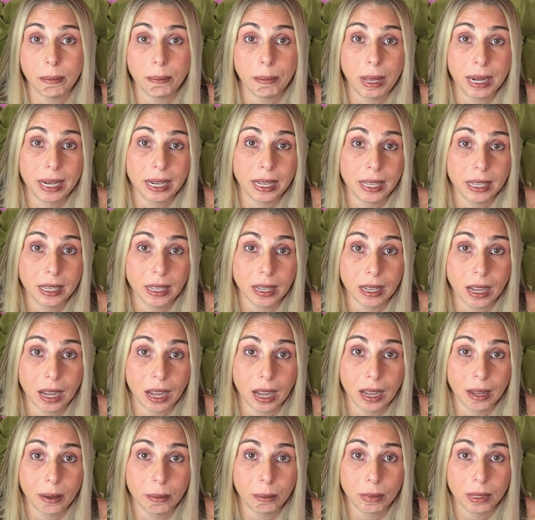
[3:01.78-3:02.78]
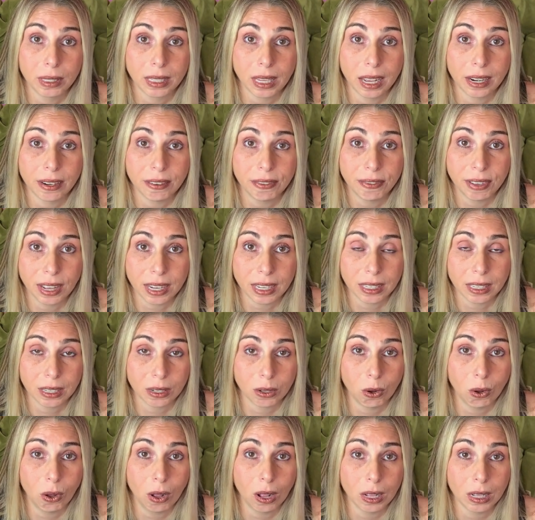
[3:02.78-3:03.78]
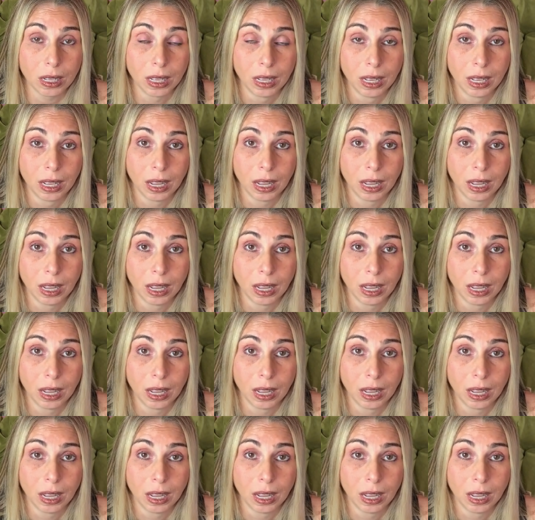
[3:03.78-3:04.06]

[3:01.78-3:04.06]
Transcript: many um, side effects at all.